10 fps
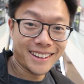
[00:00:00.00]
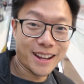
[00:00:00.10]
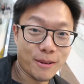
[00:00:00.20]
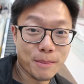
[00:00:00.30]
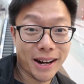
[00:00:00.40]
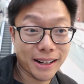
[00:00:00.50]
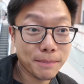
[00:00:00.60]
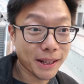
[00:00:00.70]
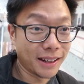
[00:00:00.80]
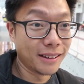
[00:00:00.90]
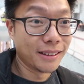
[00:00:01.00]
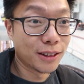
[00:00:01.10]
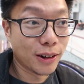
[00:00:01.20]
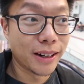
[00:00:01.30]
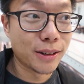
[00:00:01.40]
now we're back up again,
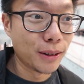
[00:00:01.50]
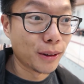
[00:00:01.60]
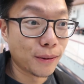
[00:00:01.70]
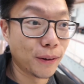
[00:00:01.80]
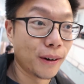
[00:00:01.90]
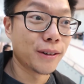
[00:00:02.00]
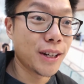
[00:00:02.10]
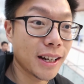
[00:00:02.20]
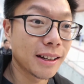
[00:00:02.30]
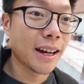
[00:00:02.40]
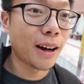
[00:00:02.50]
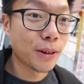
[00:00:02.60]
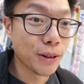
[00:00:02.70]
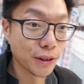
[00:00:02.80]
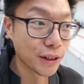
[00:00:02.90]
trying to look for our check-in
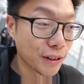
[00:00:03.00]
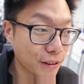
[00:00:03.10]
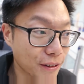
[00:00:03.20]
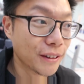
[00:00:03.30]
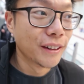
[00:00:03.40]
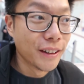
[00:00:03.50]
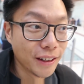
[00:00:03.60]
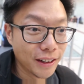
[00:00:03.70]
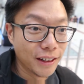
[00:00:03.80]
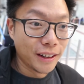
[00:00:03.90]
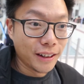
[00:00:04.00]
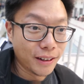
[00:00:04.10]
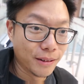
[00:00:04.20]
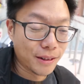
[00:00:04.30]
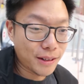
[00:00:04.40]
counter.
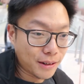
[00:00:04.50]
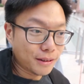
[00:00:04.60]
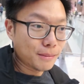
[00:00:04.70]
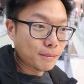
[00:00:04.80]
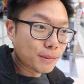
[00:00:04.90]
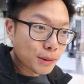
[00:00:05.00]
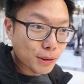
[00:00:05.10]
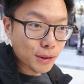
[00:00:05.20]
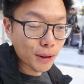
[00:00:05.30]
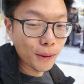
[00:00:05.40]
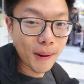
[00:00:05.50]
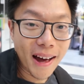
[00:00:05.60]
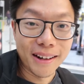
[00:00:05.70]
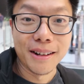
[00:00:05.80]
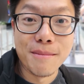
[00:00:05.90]
We're just gonna do so
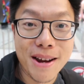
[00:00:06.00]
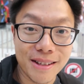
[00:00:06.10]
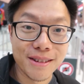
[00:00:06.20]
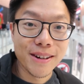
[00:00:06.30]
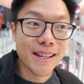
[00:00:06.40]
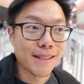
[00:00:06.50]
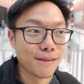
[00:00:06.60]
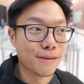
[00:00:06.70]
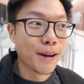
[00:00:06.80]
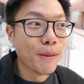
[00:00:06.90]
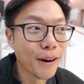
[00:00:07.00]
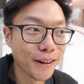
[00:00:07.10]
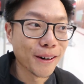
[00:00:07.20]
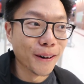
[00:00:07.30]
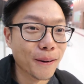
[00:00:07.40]
bad in Amazing Race if we were
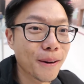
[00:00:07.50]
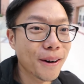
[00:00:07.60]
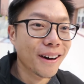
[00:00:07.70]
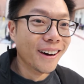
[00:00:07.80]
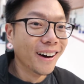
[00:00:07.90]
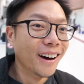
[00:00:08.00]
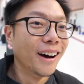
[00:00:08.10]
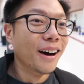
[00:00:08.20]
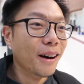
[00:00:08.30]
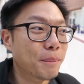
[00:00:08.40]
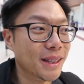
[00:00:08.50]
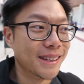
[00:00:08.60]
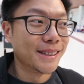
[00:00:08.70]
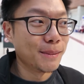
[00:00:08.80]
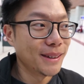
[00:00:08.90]
to go
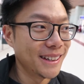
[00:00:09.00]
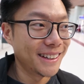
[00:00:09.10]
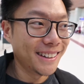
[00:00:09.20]
participate.